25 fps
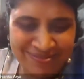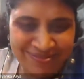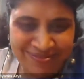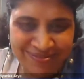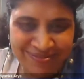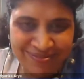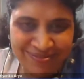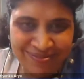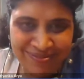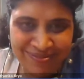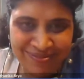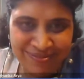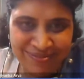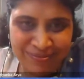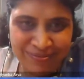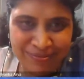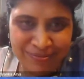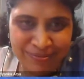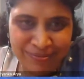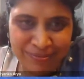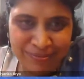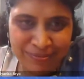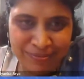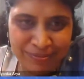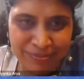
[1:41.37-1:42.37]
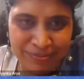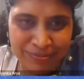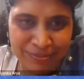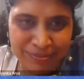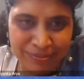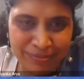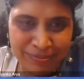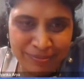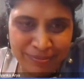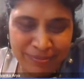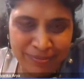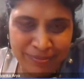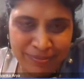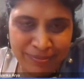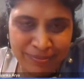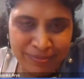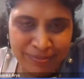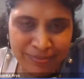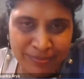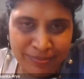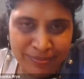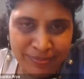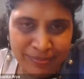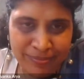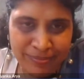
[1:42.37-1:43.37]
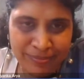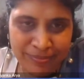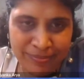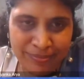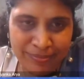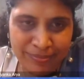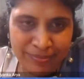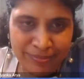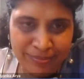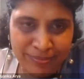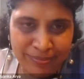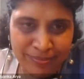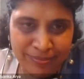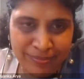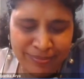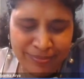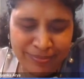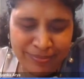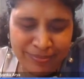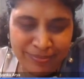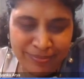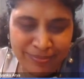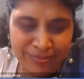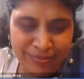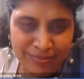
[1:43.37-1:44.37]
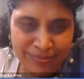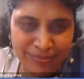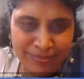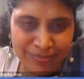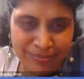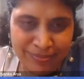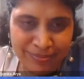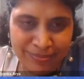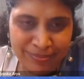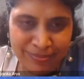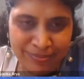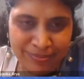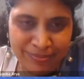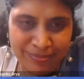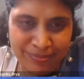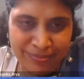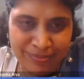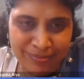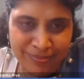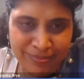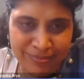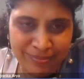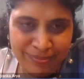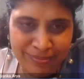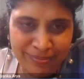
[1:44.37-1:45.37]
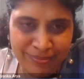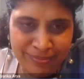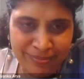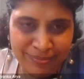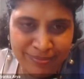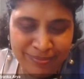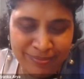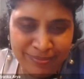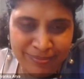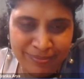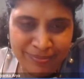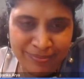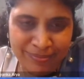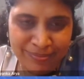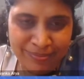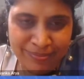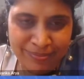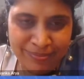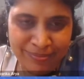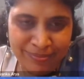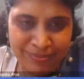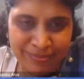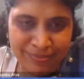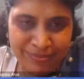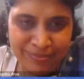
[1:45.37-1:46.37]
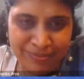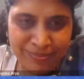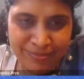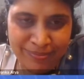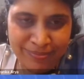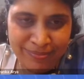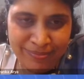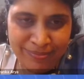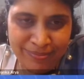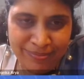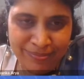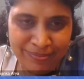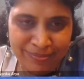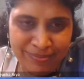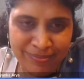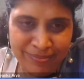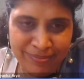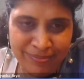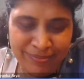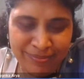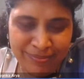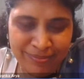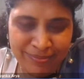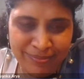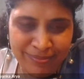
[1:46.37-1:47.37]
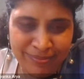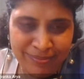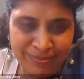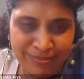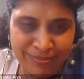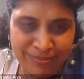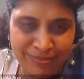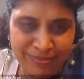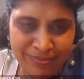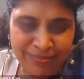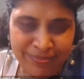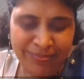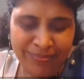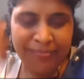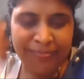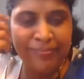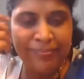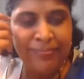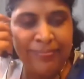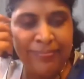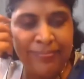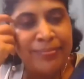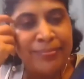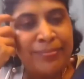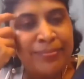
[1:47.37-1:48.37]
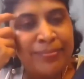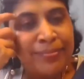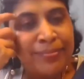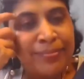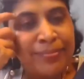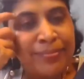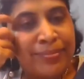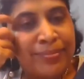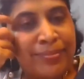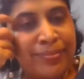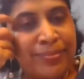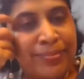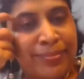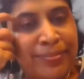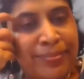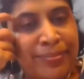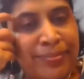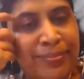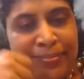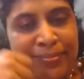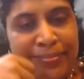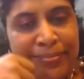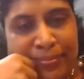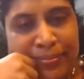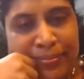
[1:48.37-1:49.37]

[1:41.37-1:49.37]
(silent)